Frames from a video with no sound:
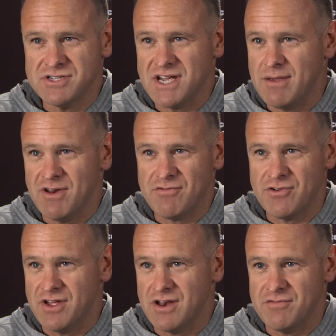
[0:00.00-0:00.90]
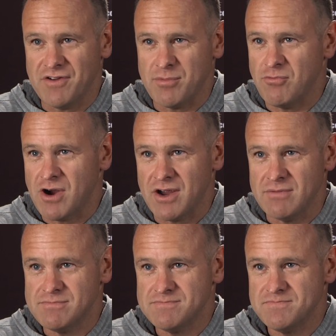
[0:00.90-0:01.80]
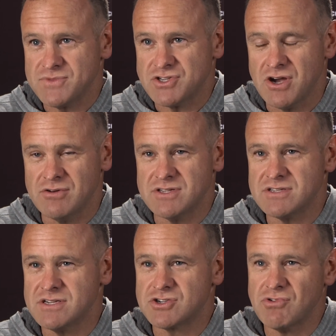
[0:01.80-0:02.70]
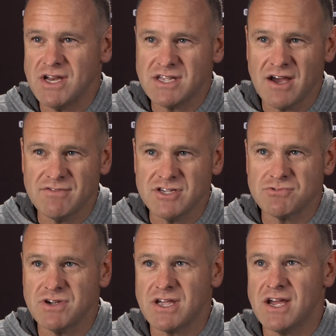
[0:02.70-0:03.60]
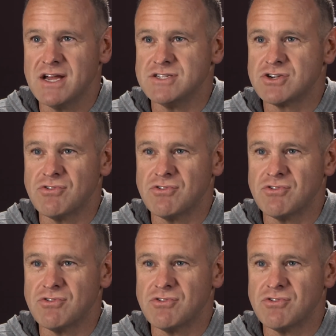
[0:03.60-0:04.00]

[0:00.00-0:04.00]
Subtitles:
is aiming for the end of February. So it's great to have these weekends.